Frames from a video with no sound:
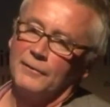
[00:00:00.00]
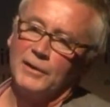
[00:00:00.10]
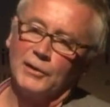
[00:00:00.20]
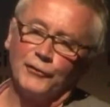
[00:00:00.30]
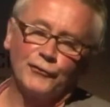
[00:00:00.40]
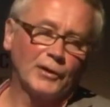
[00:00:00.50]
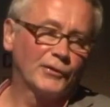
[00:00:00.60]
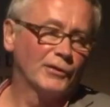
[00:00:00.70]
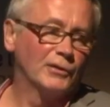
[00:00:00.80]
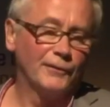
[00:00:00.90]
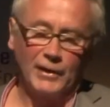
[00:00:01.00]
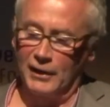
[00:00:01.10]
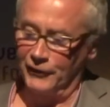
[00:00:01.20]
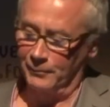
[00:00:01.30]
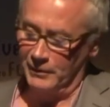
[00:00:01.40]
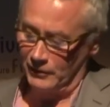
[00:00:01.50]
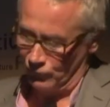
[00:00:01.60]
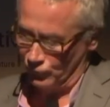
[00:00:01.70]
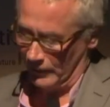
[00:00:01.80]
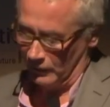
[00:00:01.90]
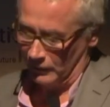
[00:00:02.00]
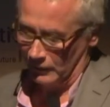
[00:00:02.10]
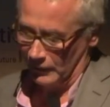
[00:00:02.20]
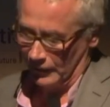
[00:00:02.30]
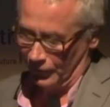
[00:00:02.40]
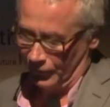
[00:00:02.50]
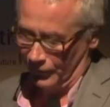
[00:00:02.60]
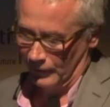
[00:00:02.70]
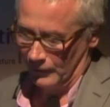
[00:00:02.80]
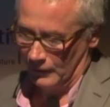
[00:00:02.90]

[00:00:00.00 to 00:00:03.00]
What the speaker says: the construction of the high-speed rail links.